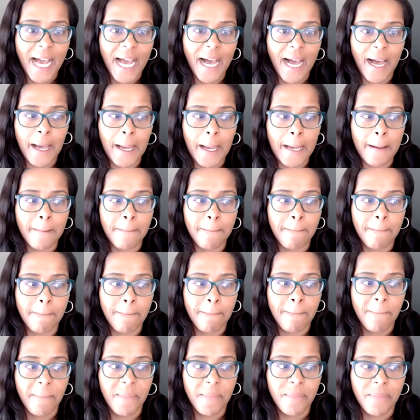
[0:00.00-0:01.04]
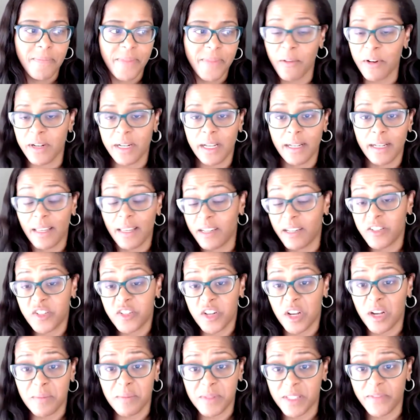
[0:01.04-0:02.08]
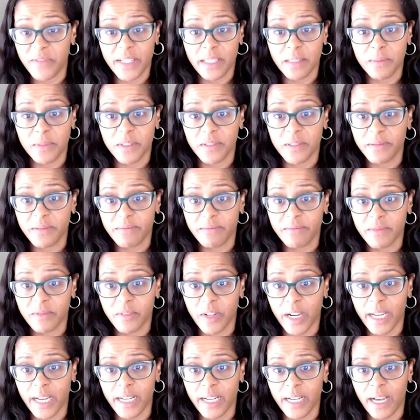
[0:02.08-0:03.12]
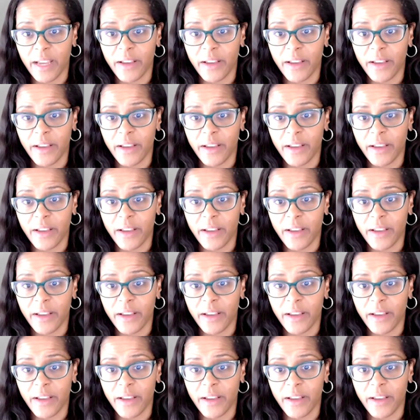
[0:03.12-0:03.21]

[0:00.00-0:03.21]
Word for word: Um, there were not a lot of jobs available right?